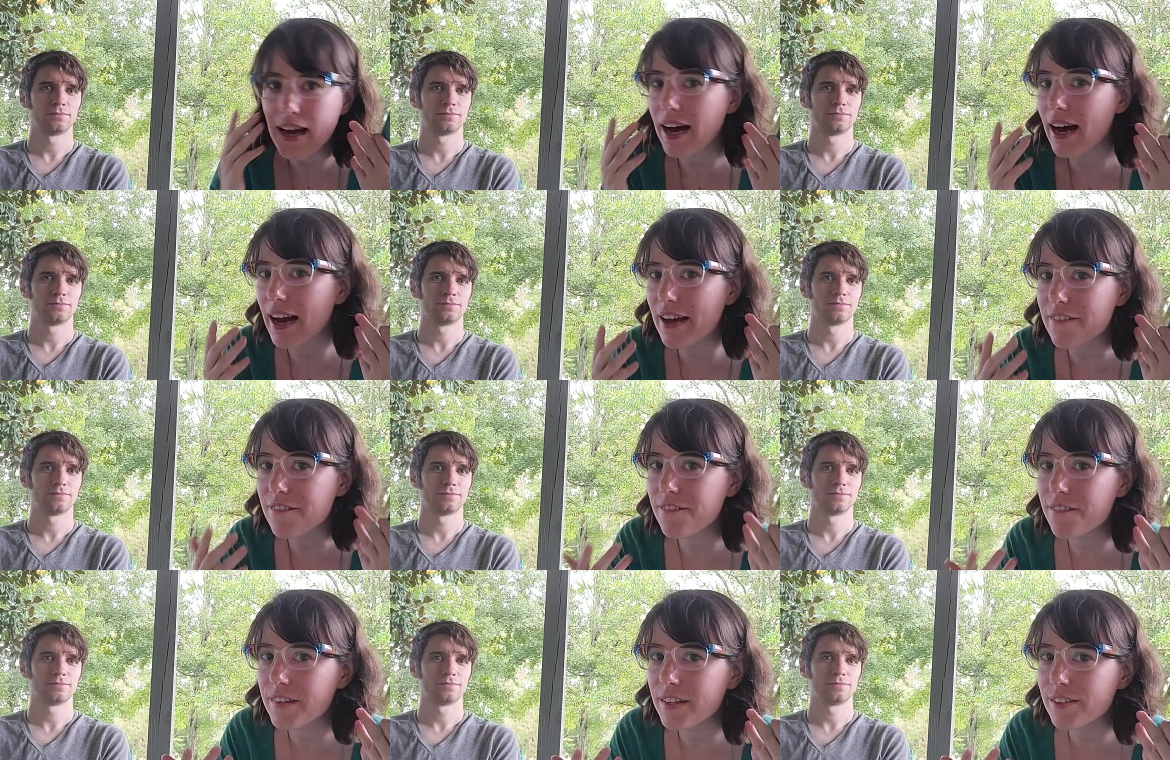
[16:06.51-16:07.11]
Speaker 1: I
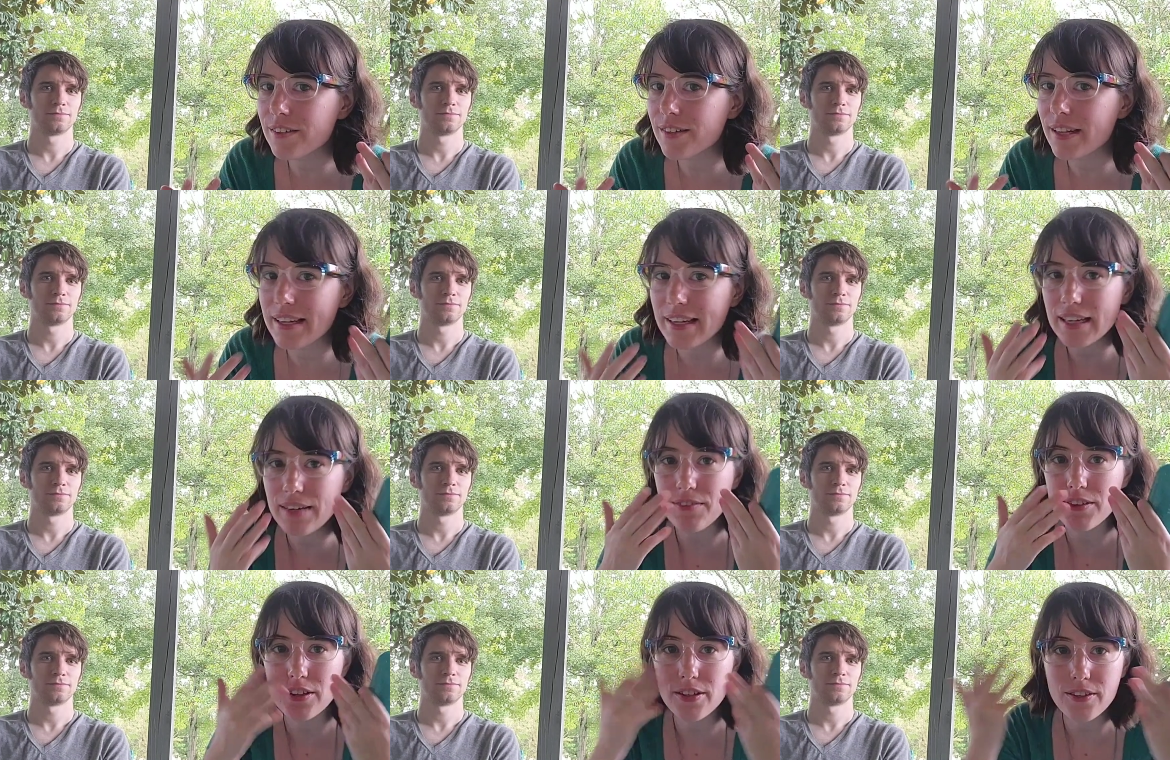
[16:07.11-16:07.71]
feel like,
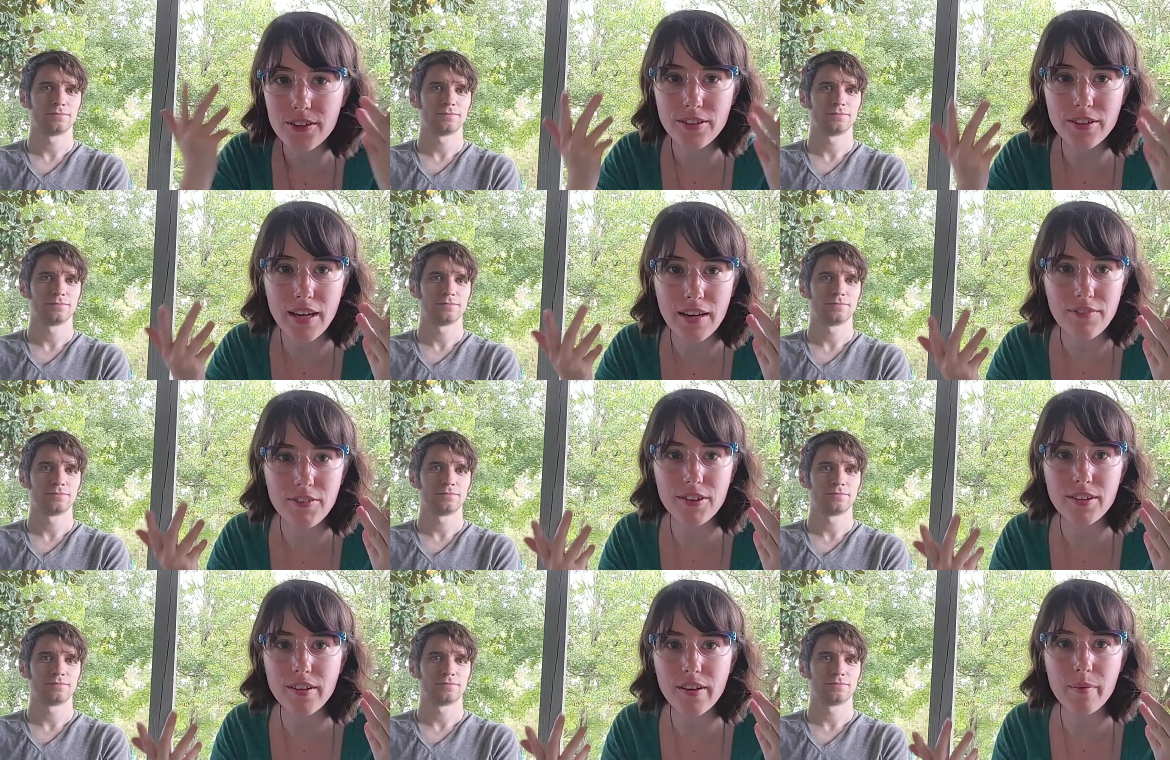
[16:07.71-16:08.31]
even though they're
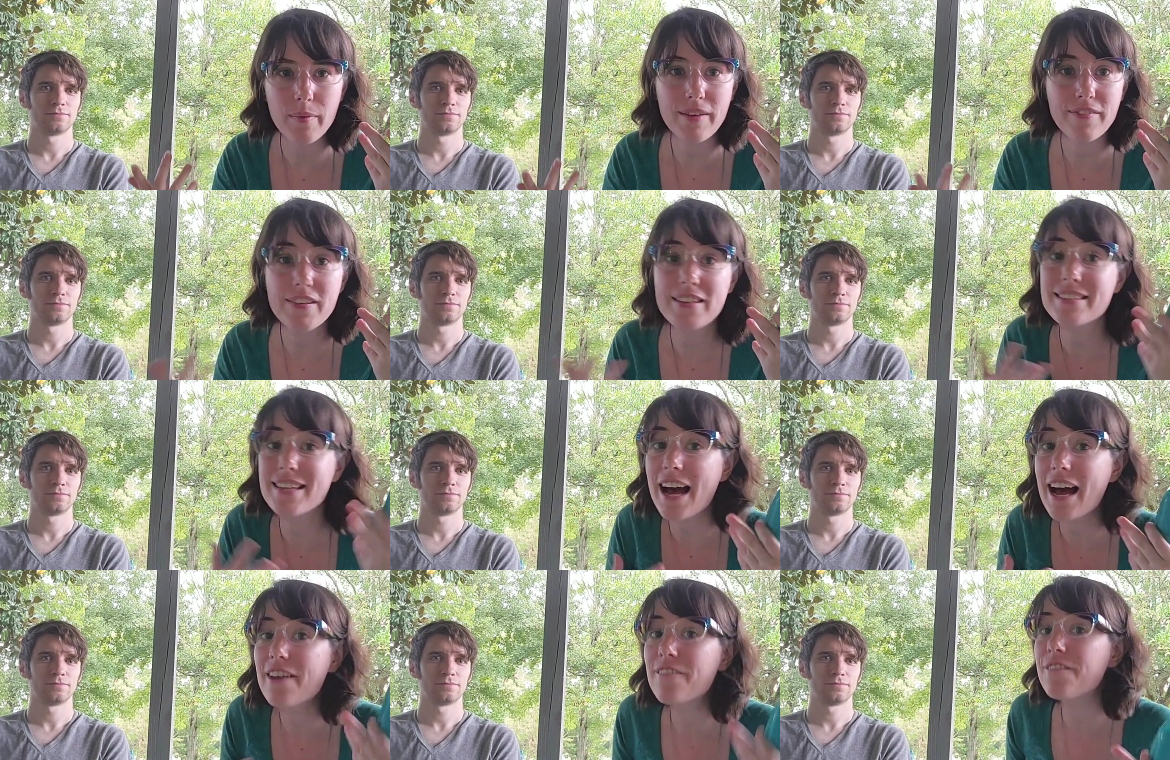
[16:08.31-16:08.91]
covering on my face,
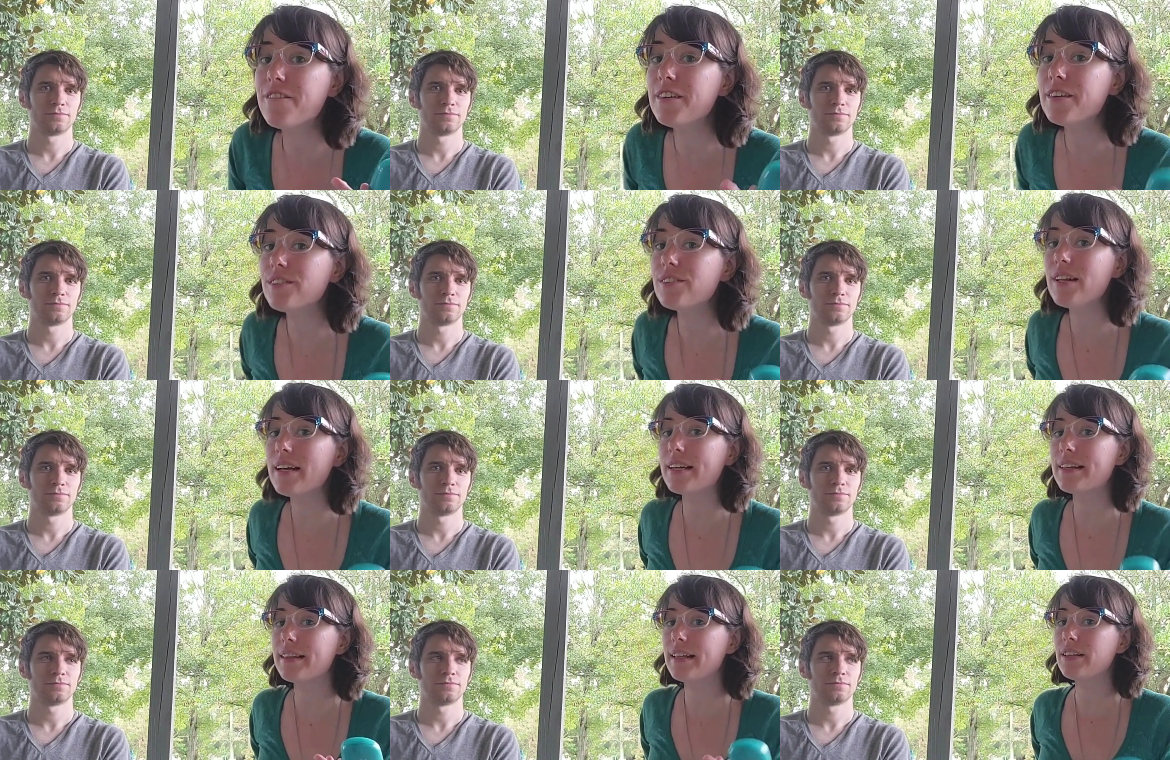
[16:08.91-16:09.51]
I feel
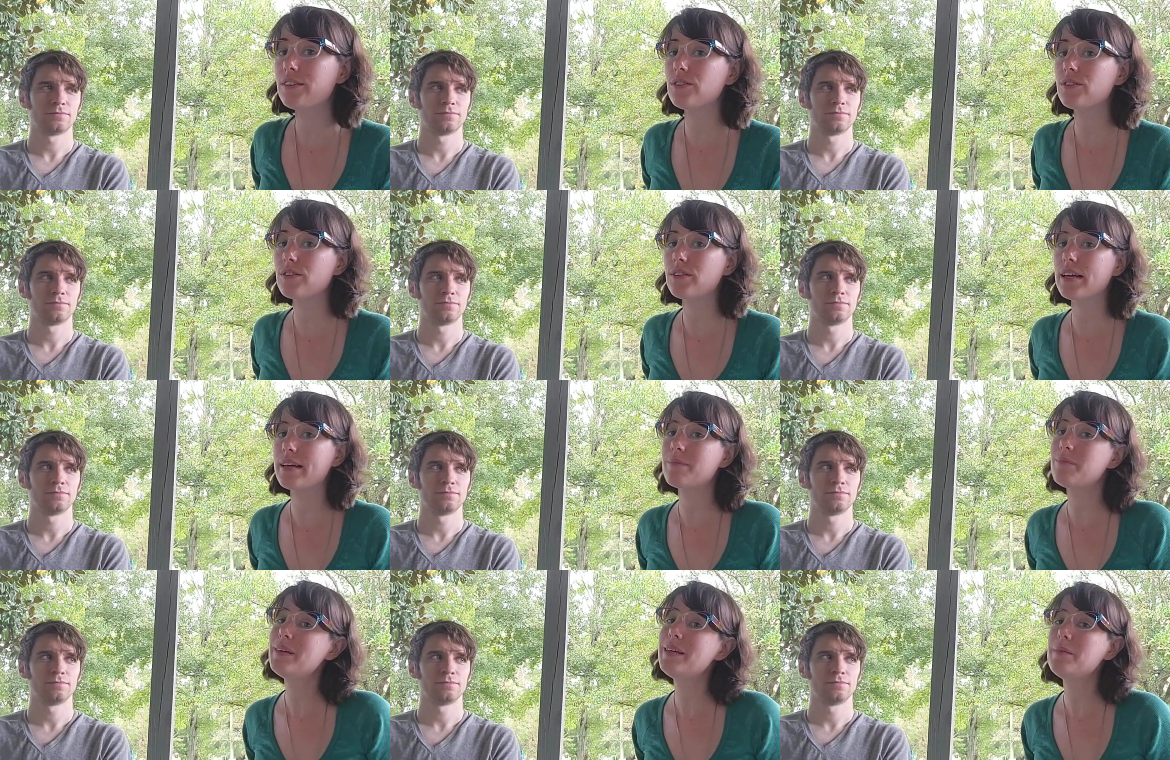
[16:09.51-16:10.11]
like they look
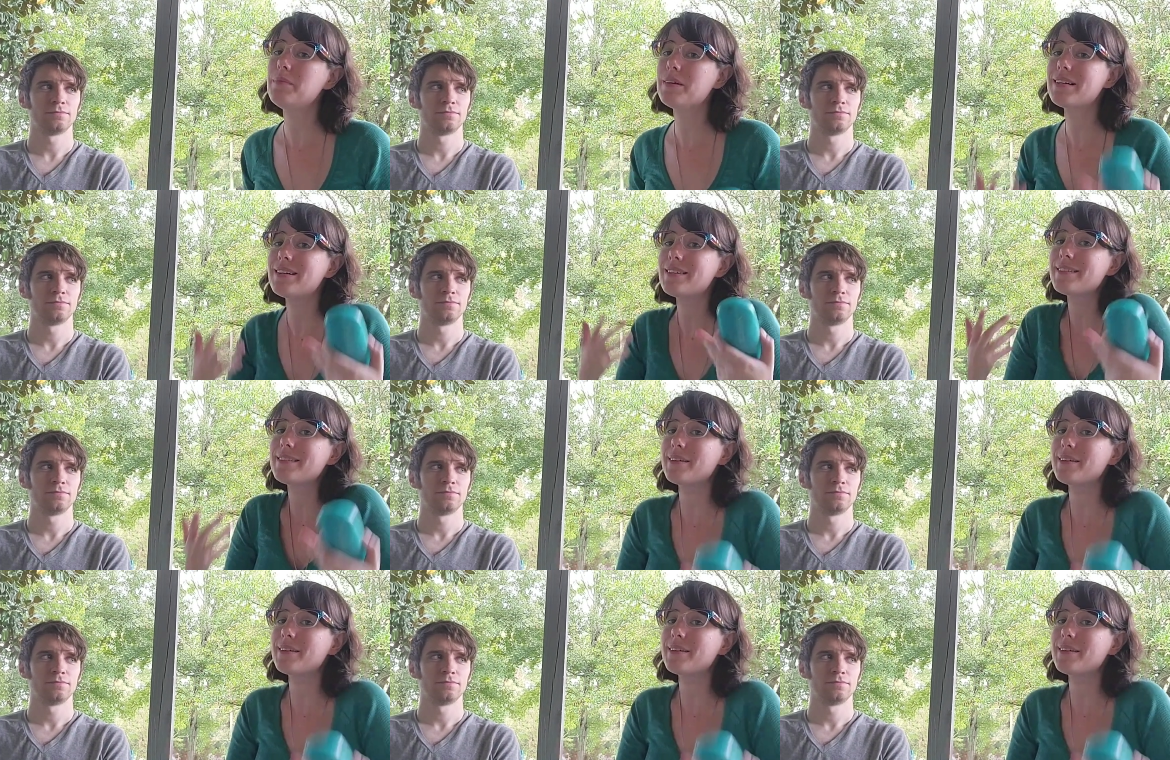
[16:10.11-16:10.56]
like me because